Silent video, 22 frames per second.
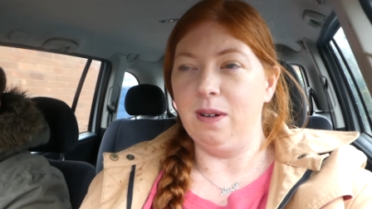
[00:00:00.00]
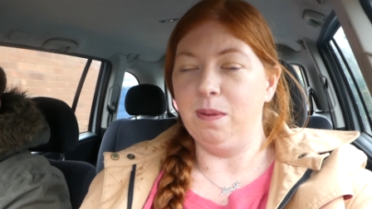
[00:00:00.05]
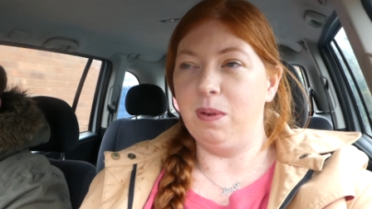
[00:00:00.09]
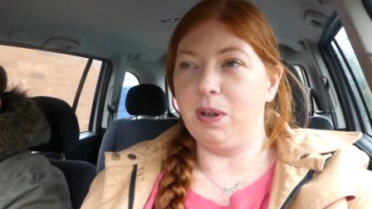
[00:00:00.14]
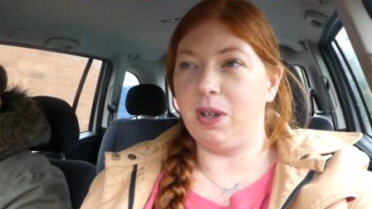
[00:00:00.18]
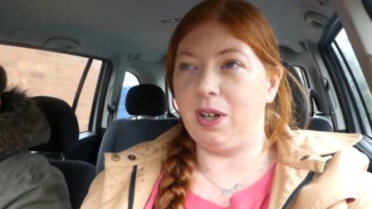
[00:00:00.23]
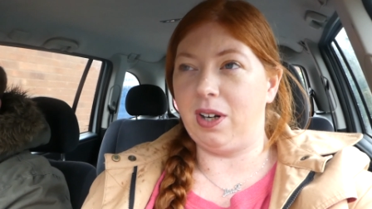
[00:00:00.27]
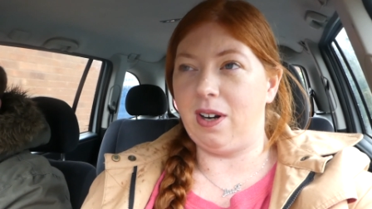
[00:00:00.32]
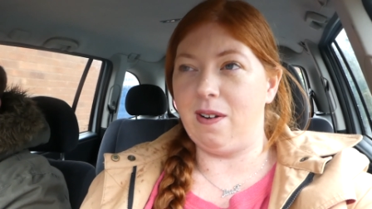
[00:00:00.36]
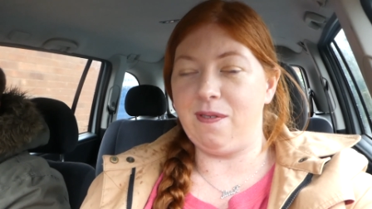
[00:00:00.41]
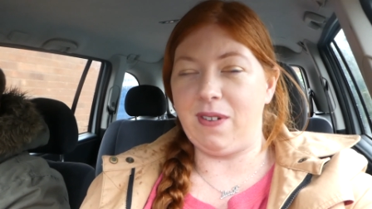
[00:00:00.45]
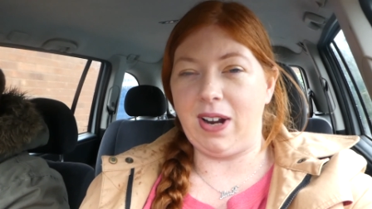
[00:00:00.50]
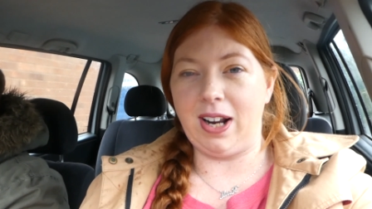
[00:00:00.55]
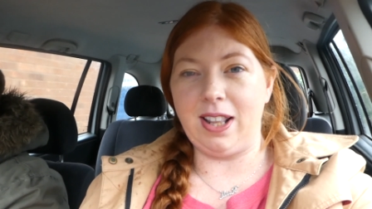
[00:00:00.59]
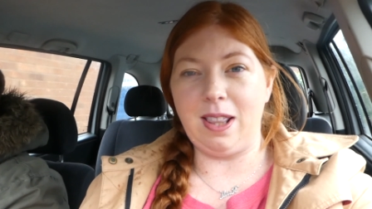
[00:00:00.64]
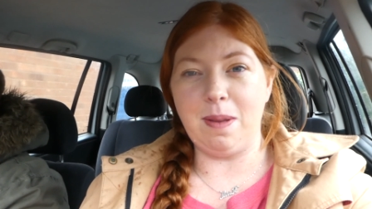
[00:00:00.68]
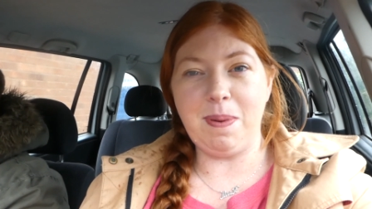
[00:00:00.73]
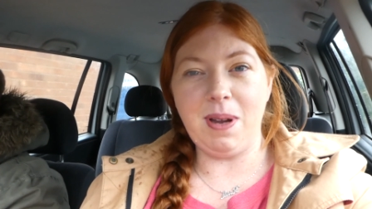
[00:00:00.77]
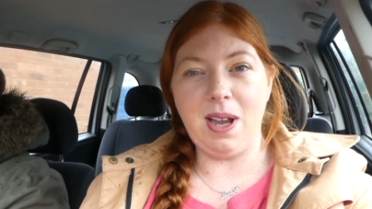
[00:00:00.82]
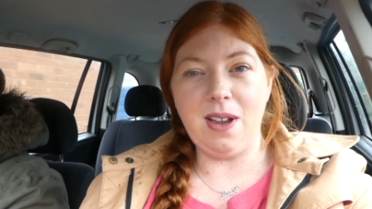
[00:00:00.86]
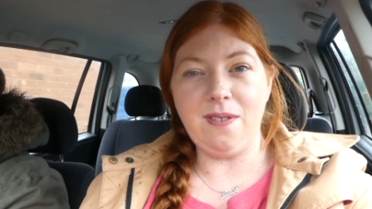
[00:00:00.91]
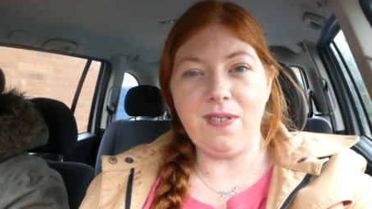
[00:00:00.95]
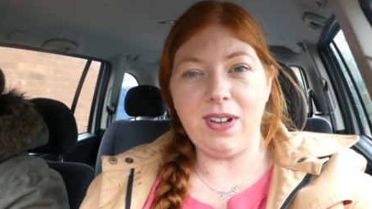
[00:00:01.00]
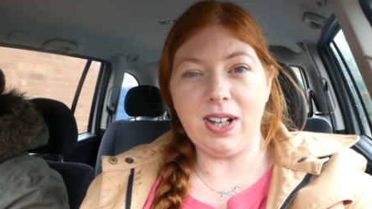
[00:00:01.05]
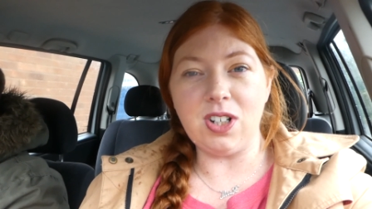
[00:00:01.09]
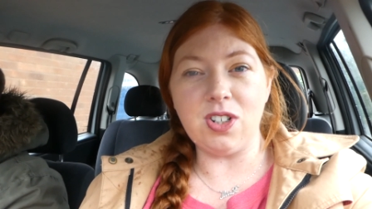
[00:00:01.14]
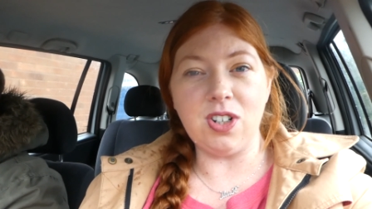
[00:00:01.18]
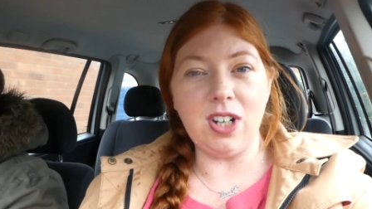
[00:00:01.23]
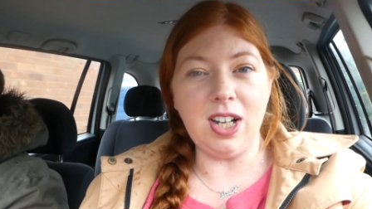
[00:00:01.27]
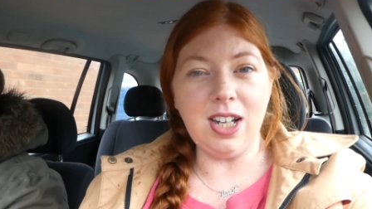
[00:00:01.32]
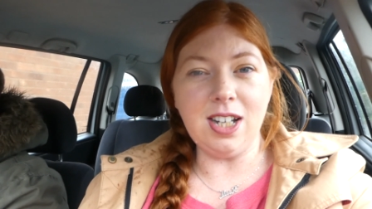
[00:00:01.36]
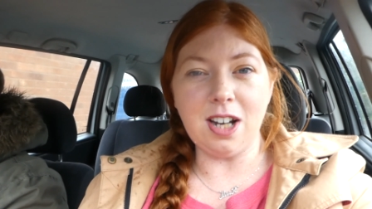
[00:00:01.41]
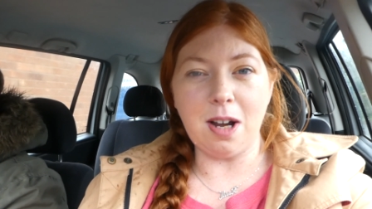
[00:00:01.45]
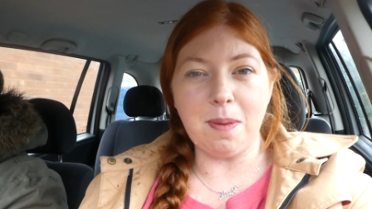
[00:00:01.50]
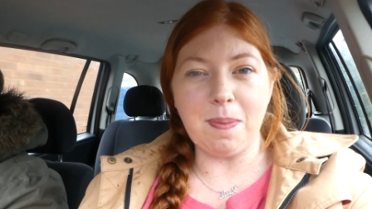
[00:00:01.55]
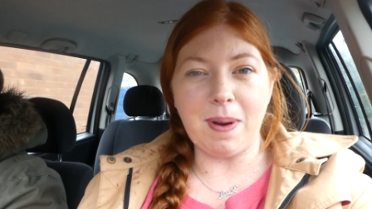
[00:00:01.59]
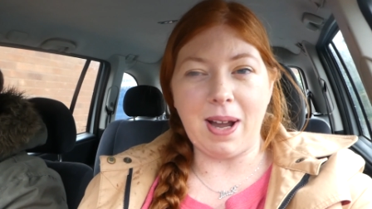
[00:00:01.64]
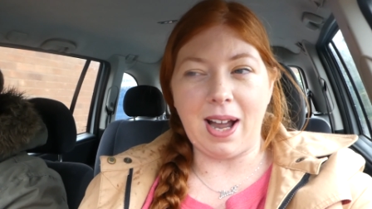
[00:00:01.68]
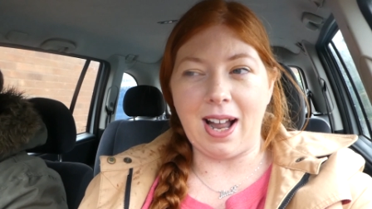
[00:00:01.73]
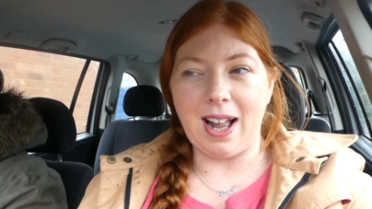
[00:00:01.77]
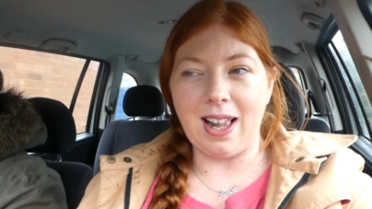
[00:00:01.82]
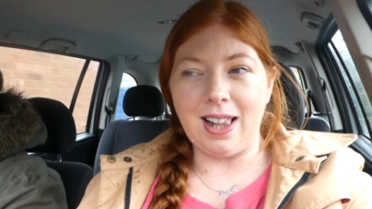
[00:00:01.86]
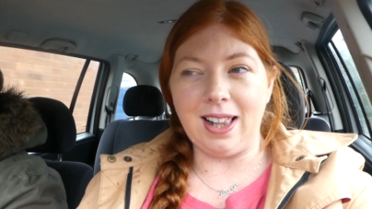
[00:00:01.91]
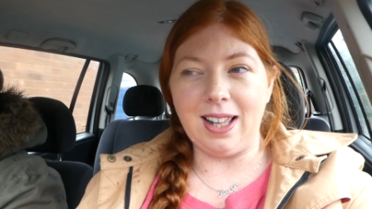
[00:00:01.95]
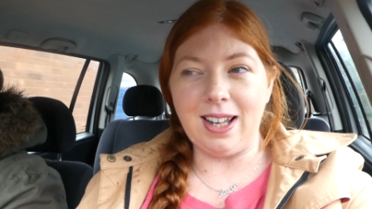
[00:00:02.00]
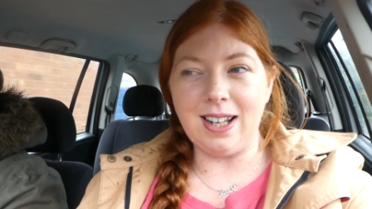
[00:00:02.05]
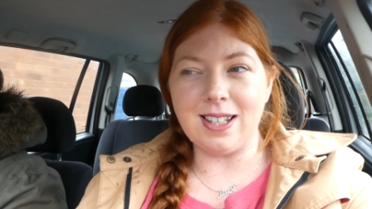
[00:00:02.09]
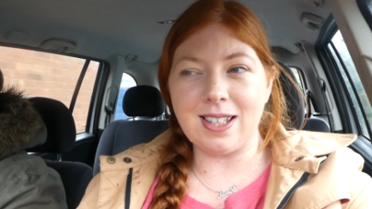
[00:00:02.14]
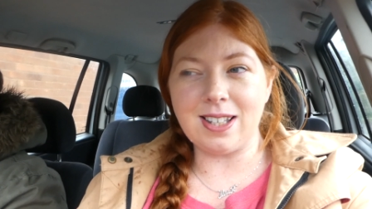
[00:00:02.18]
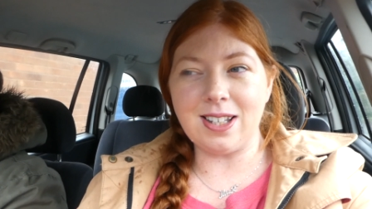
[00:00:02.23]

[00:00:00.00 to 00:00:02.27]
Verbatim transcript: we're going to find the perfect tree topper. Let's